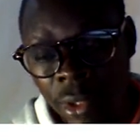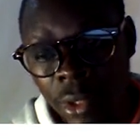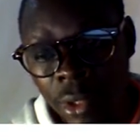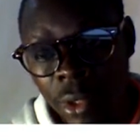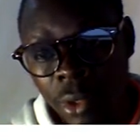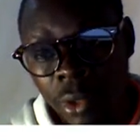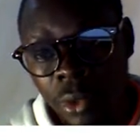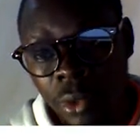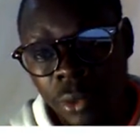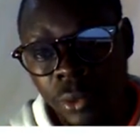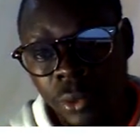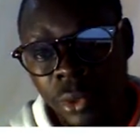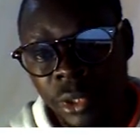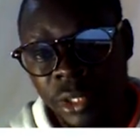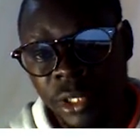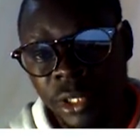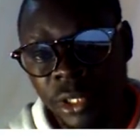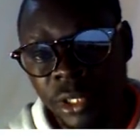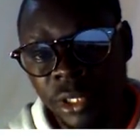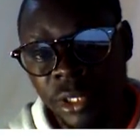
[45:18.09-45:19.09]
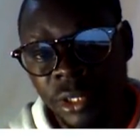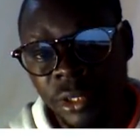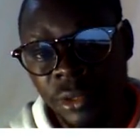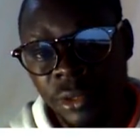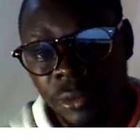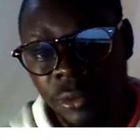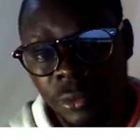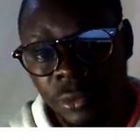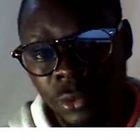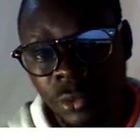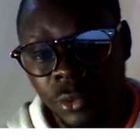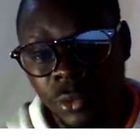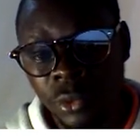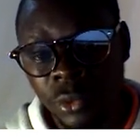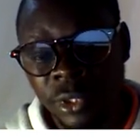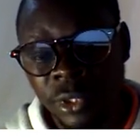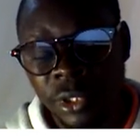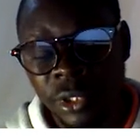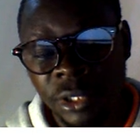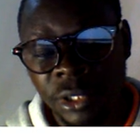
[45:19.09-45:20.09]
will see
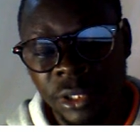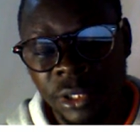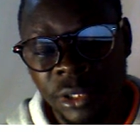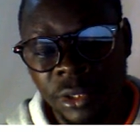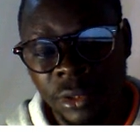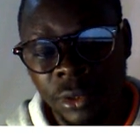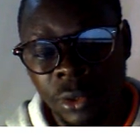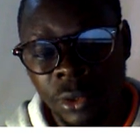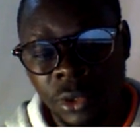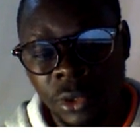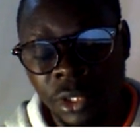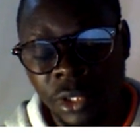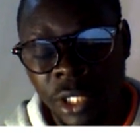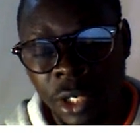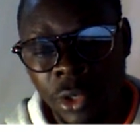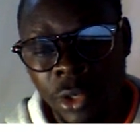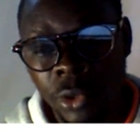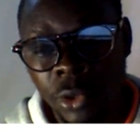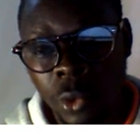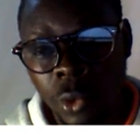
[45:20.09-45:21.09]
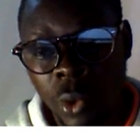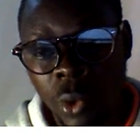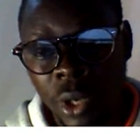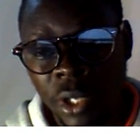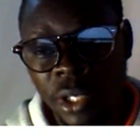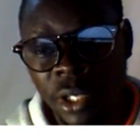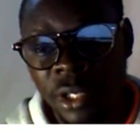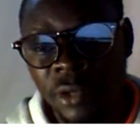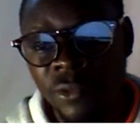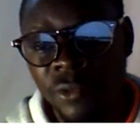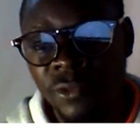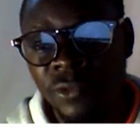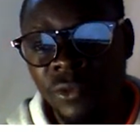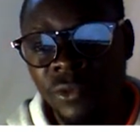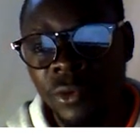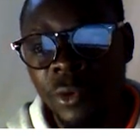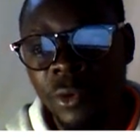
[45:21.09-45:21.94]
it, because now you're working from